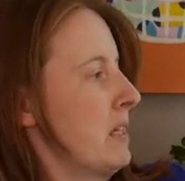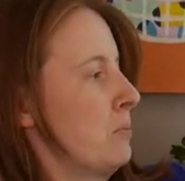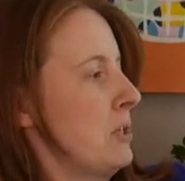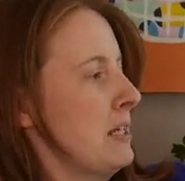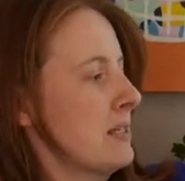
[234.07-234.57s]

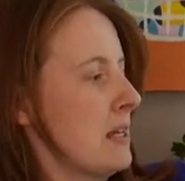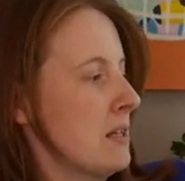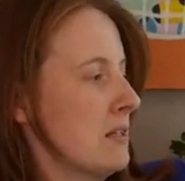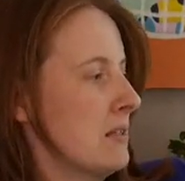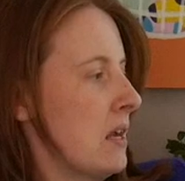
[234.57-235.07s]
Pretty
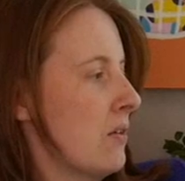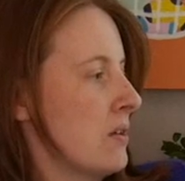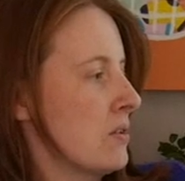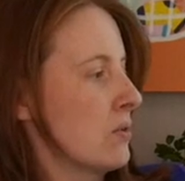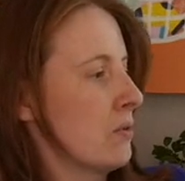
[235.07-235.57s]
excited to see how
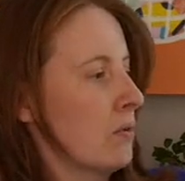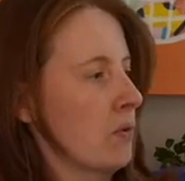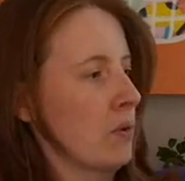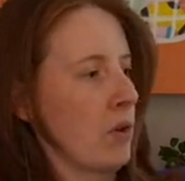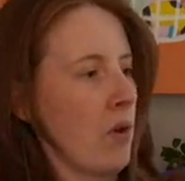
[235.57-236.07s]
this
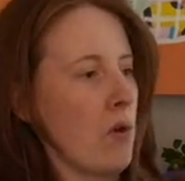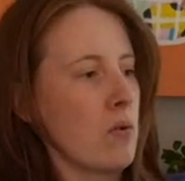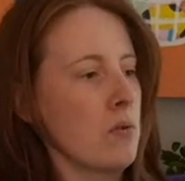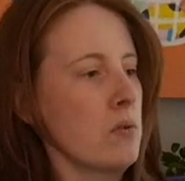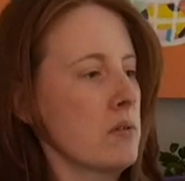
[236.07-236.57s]

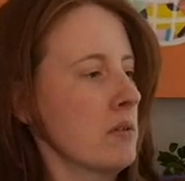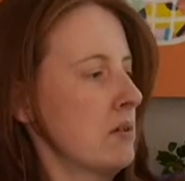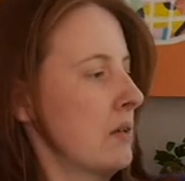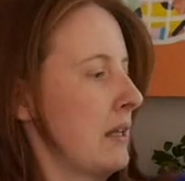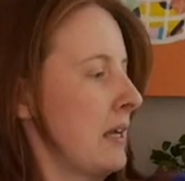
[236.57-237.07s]
goes.
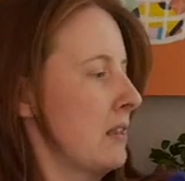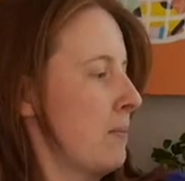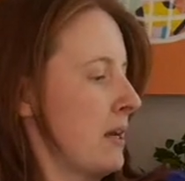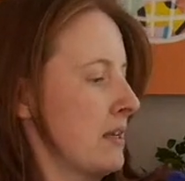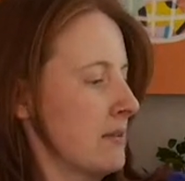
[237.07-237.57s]
I like the
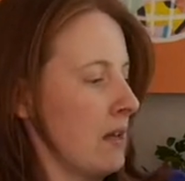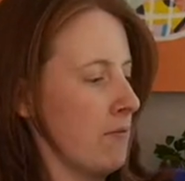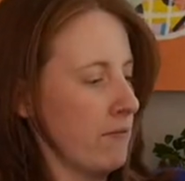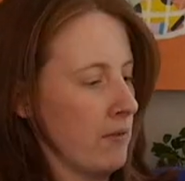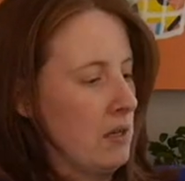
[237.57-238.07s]
bag
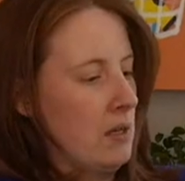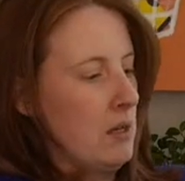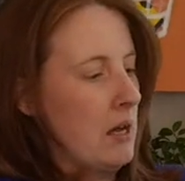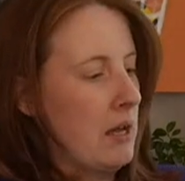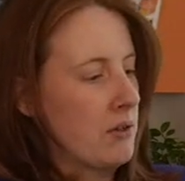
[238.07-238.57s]
itself.
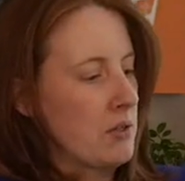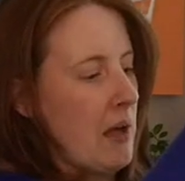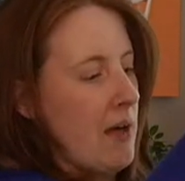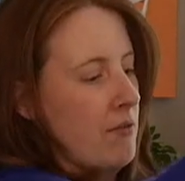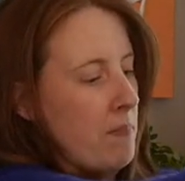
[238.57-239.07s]
I also
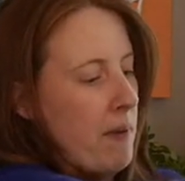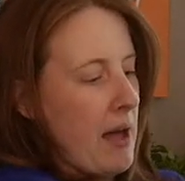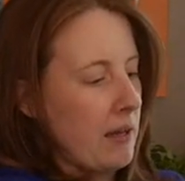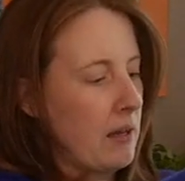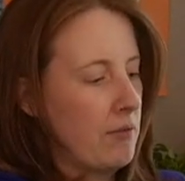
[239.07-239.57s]
have a
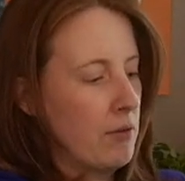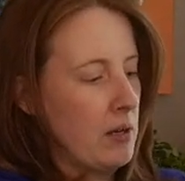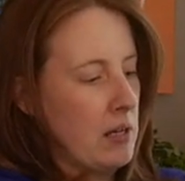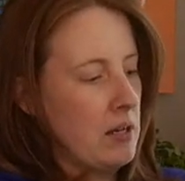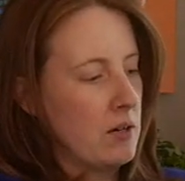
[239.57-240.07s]
pack cover
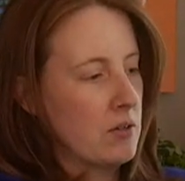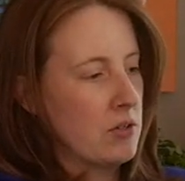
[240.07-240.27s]
in here